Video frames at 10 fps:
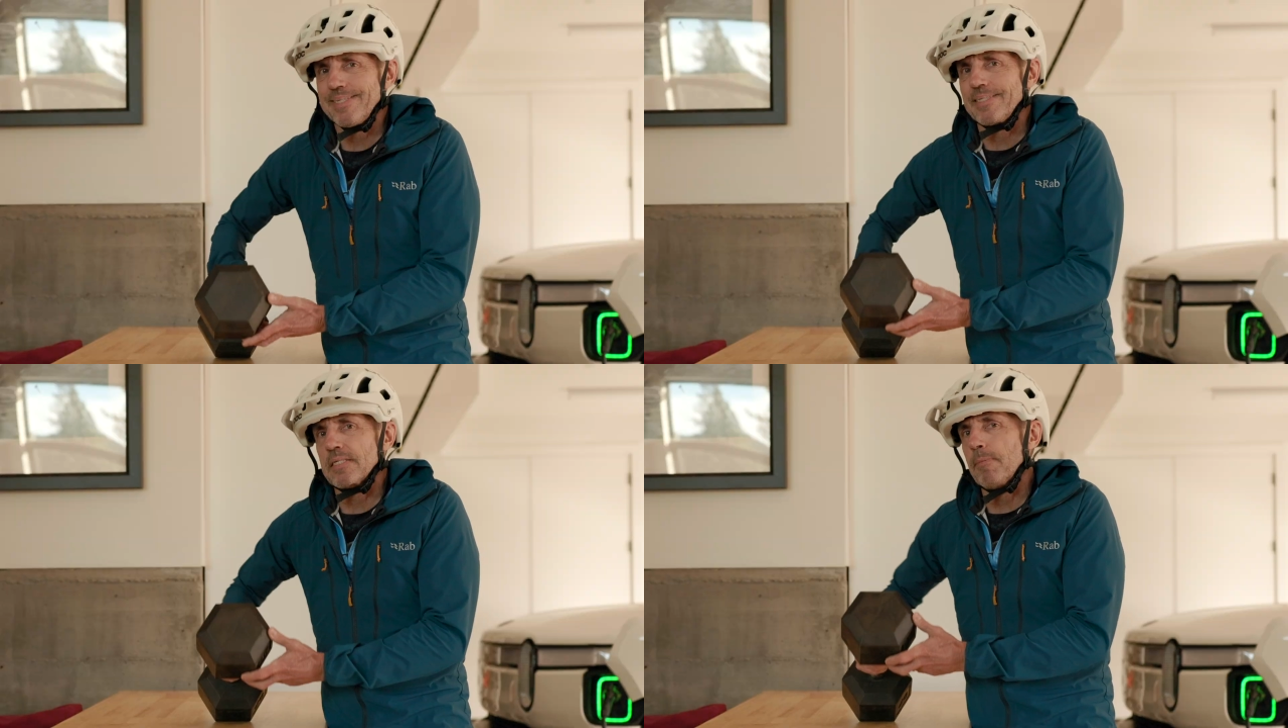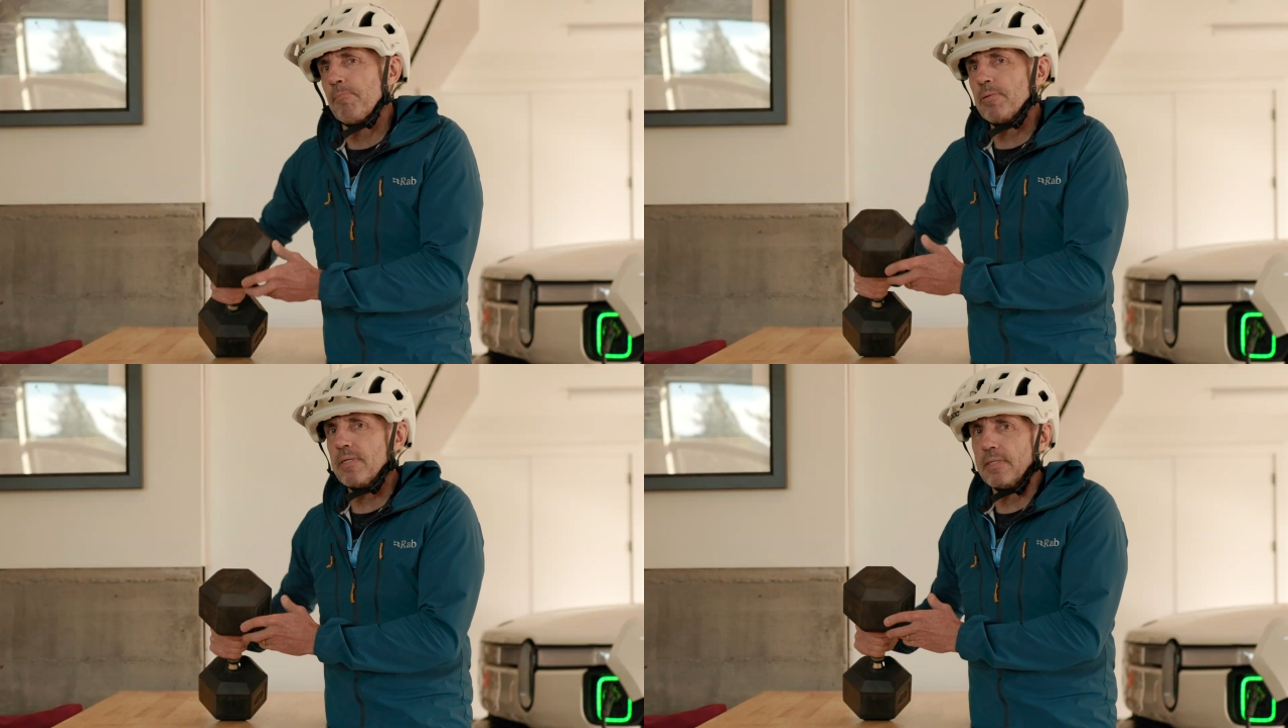this is
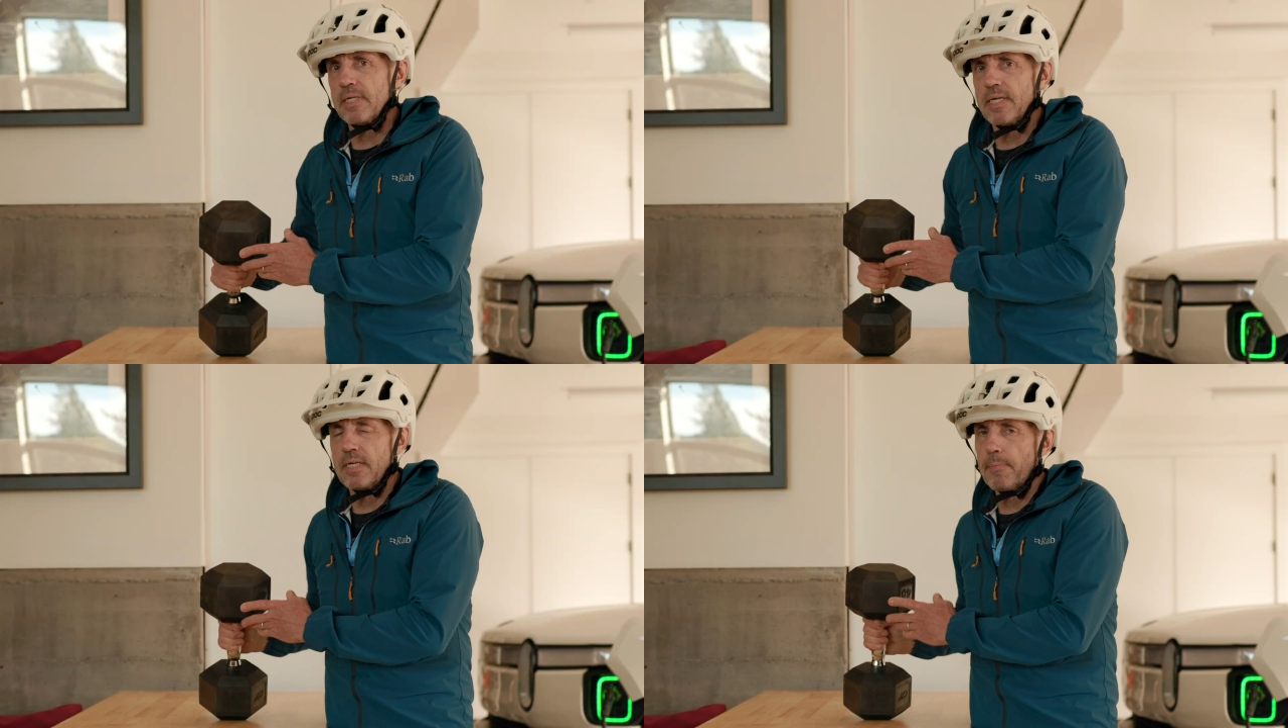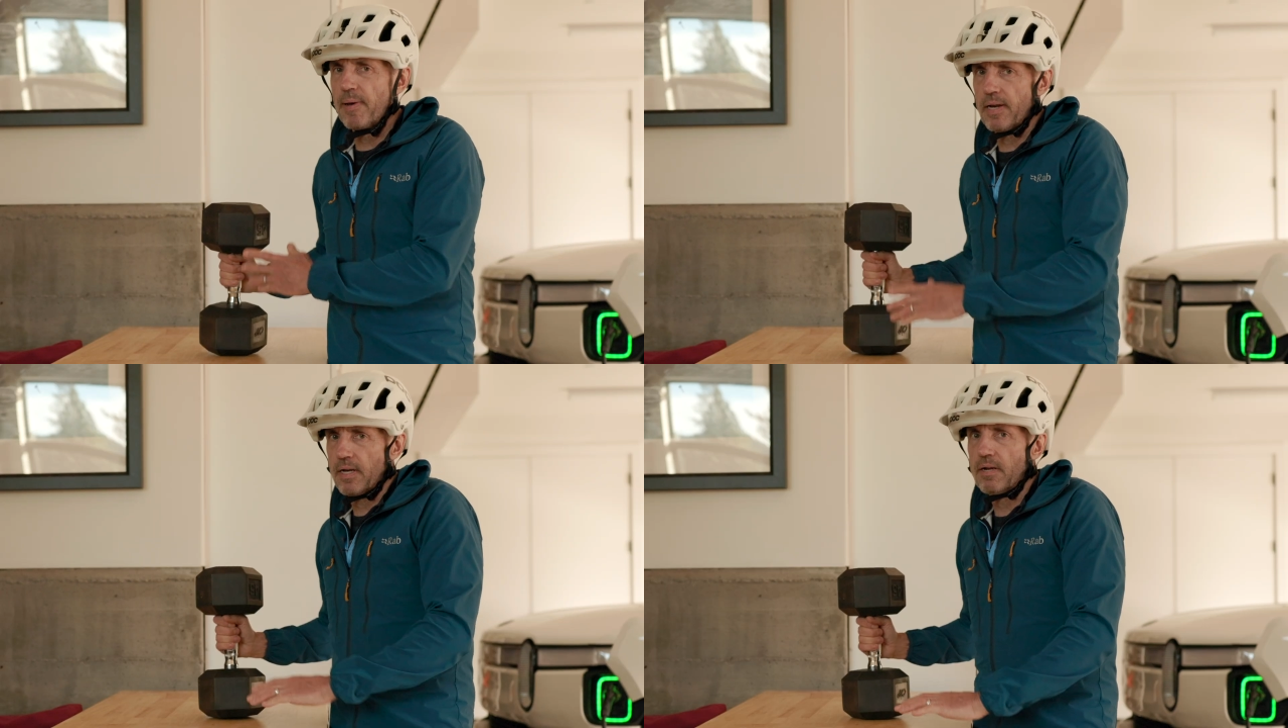completely
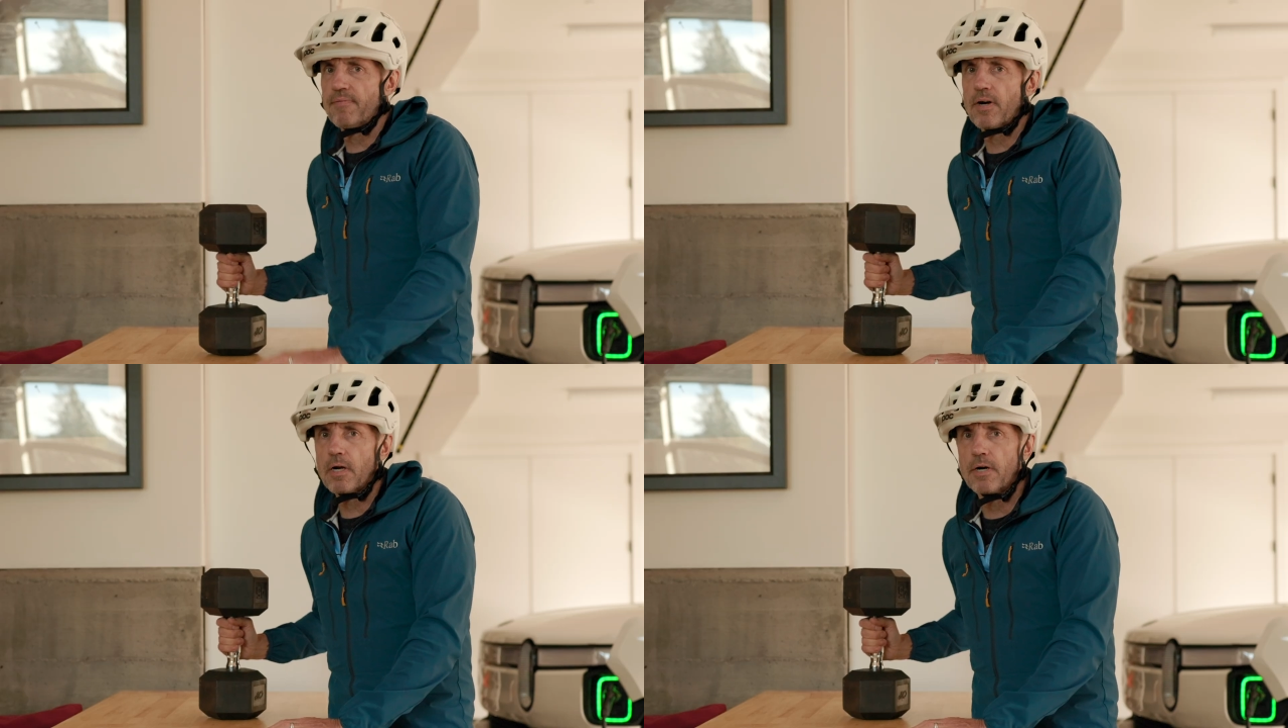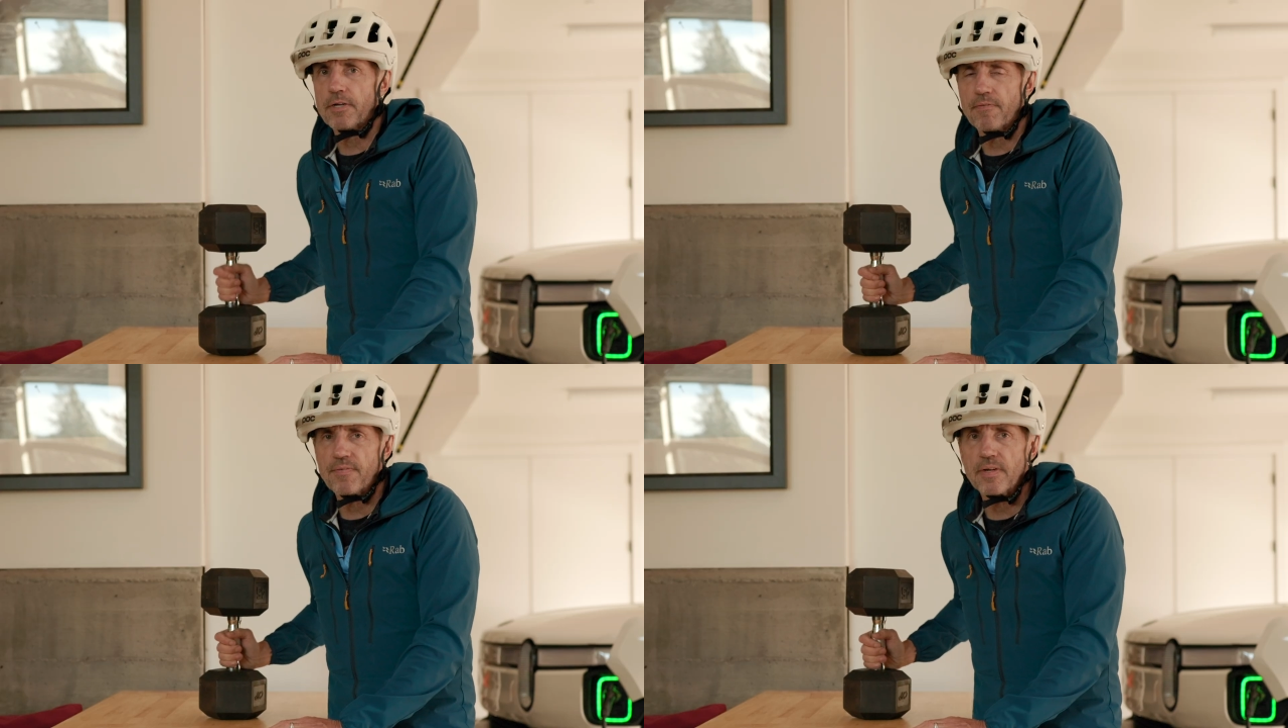independent of our
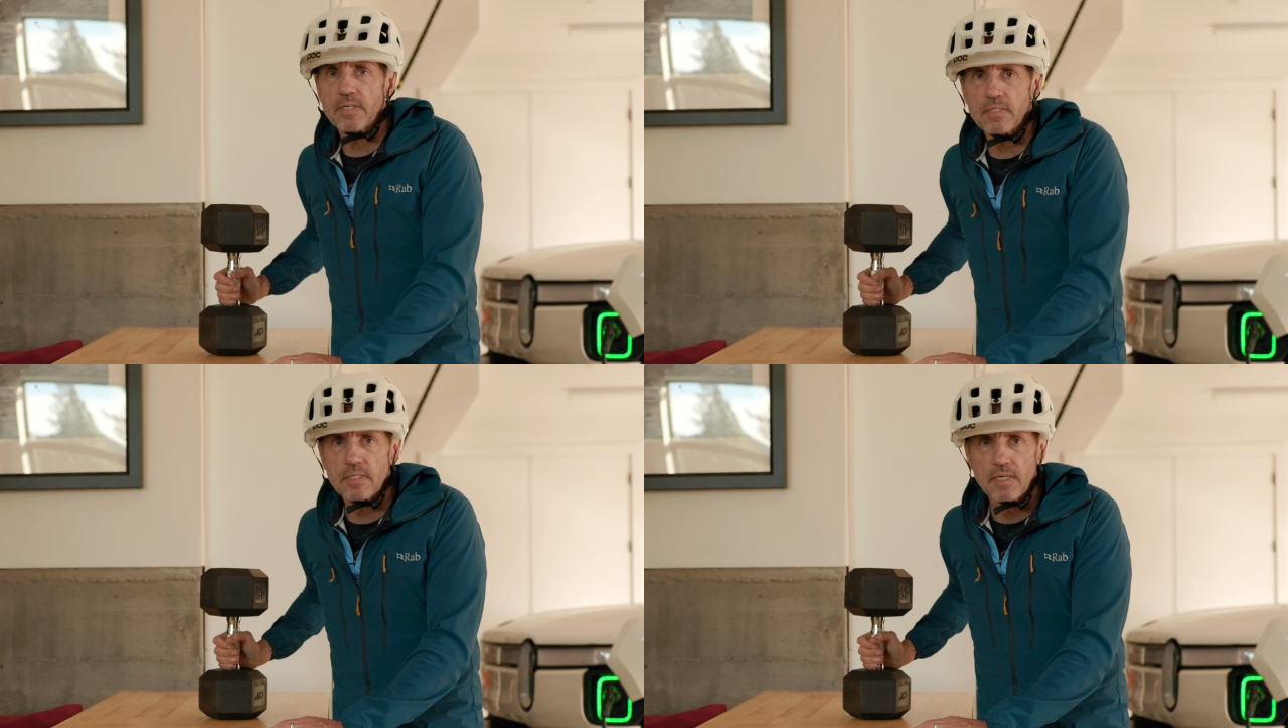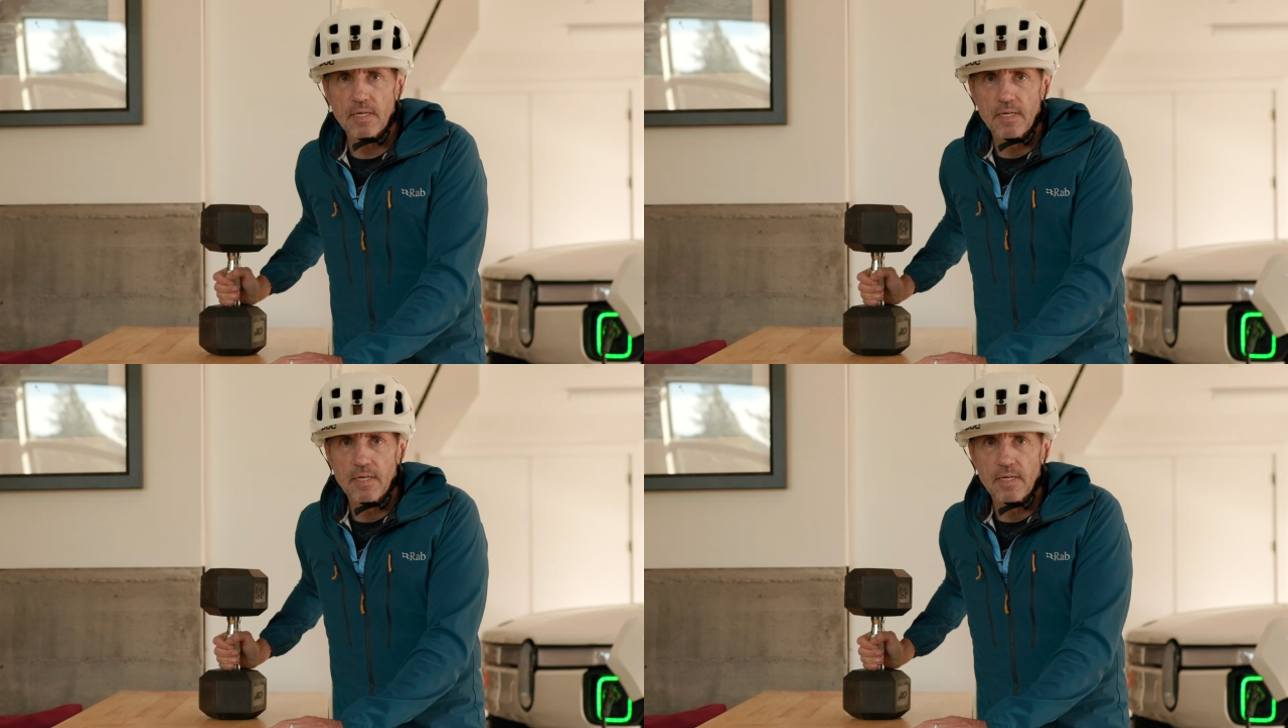cardio fitness.